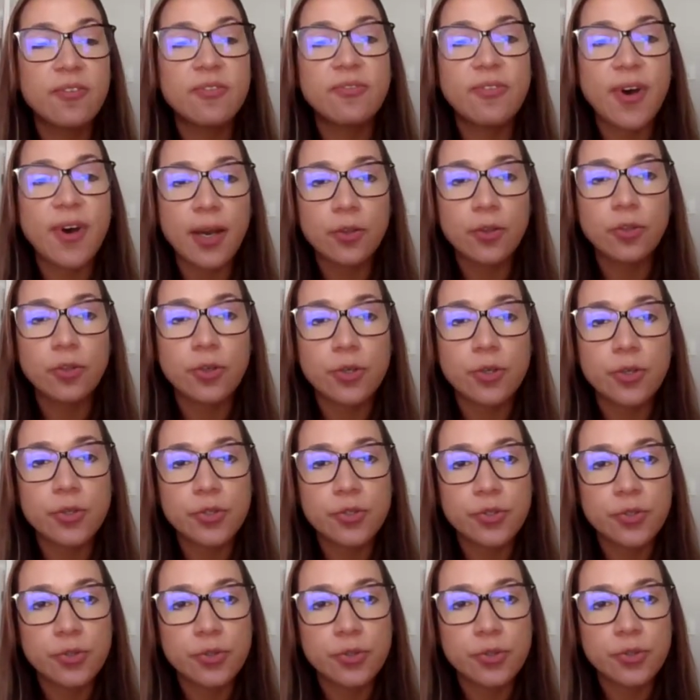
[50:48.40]

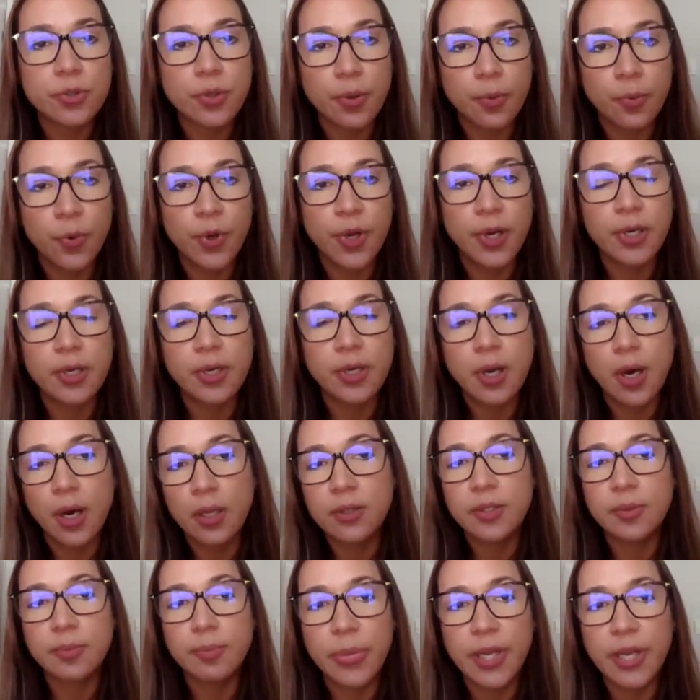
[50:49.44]
factors when
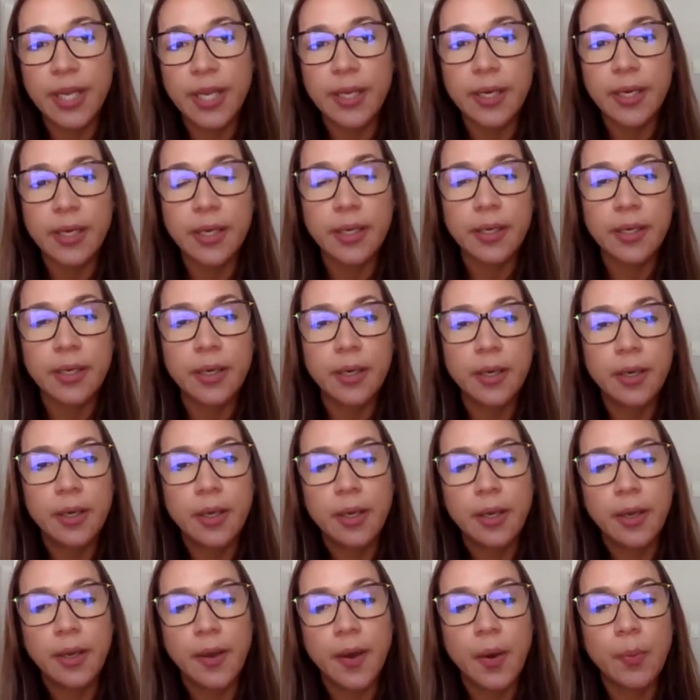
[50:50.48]
contemplating
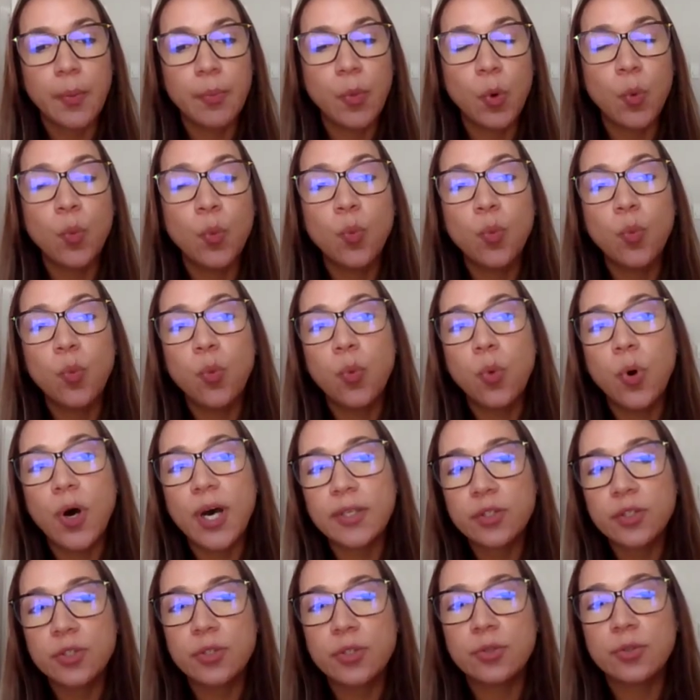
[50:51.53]

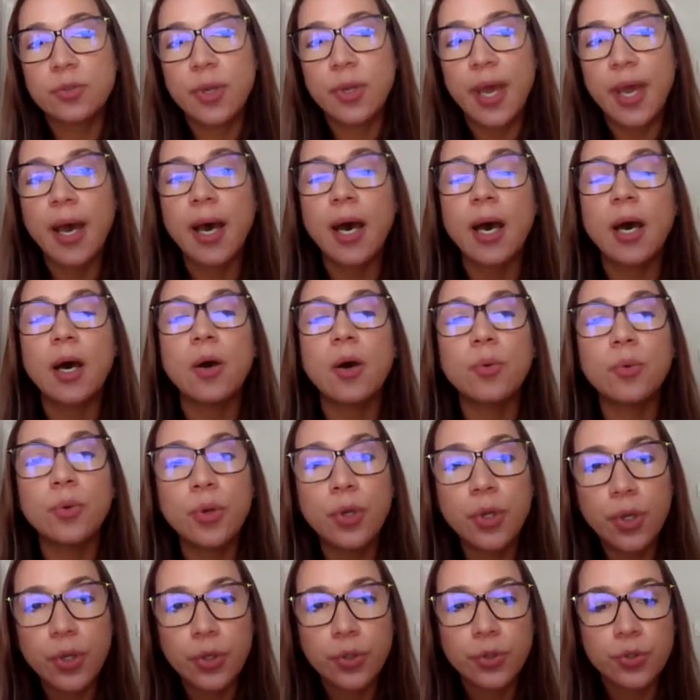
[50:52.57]

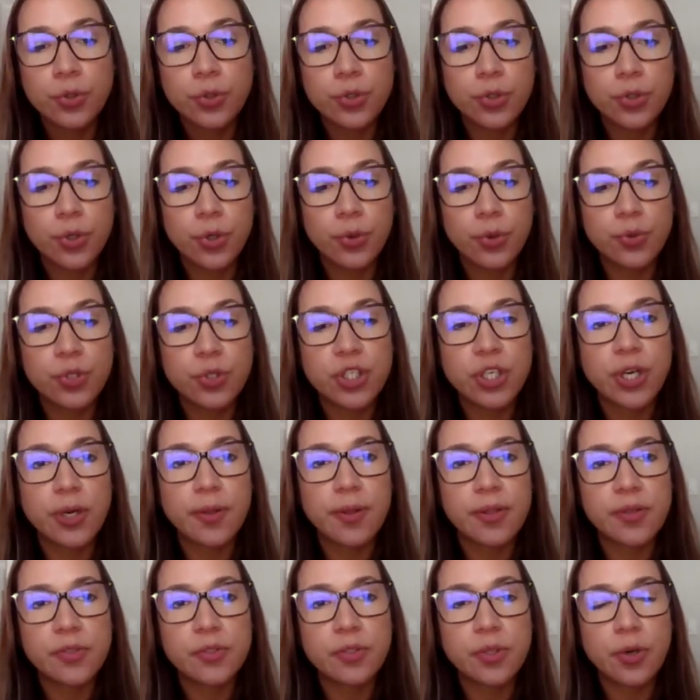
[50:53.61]
how to
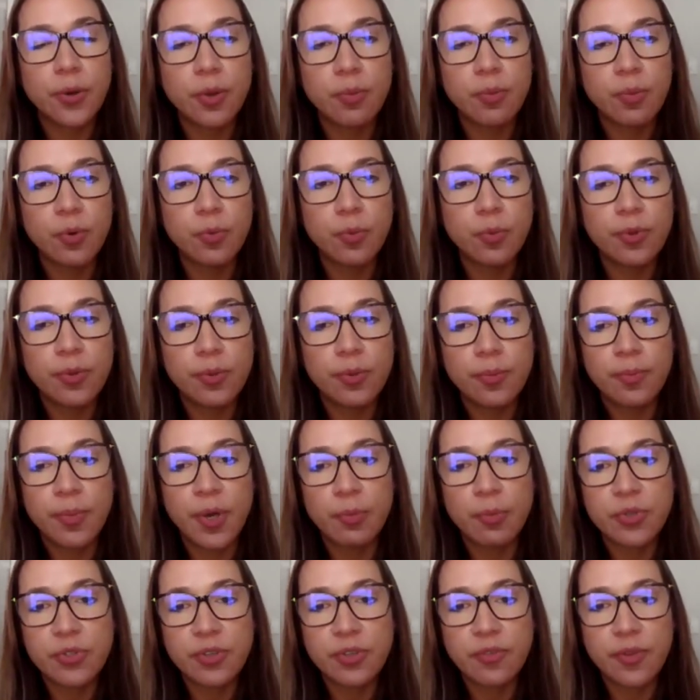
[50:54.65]
share this document with
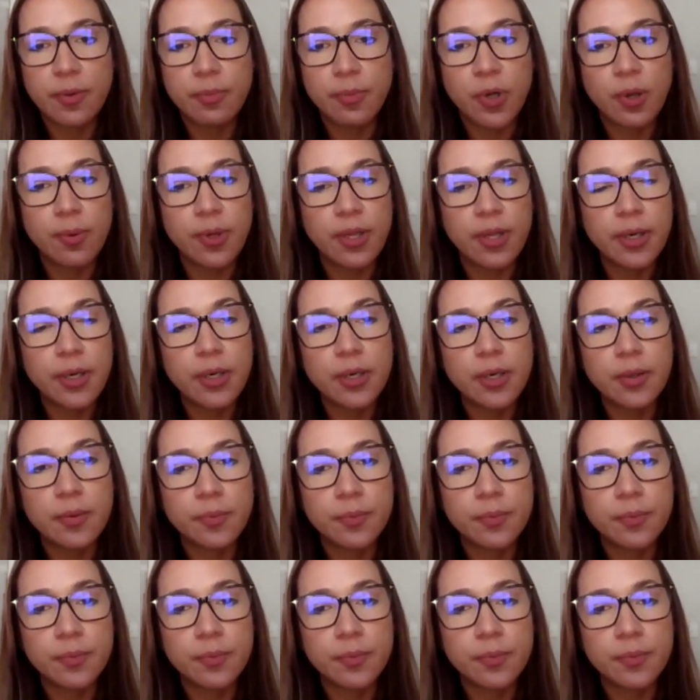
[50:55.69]
members of the public.